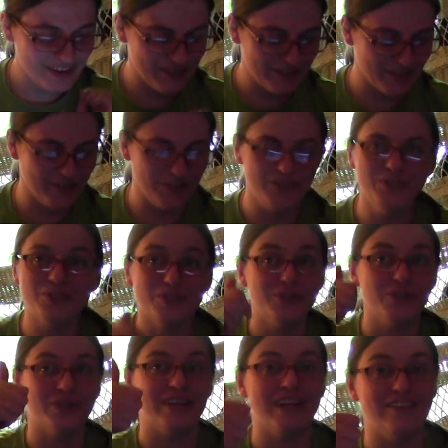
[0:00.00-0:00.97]
So you
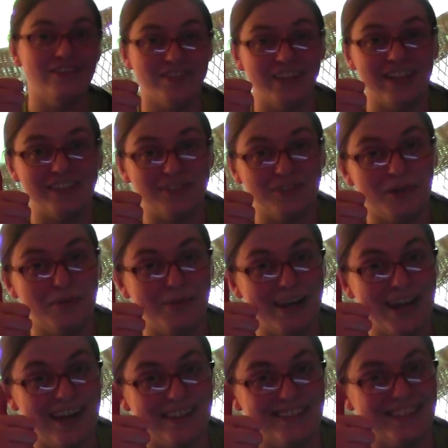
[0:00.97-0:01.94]
too can have Tetsuya
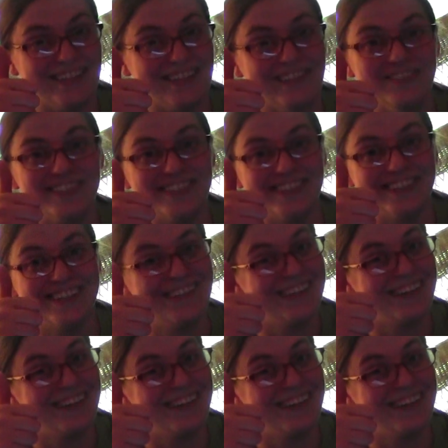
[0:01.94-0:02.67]
banana sleeves.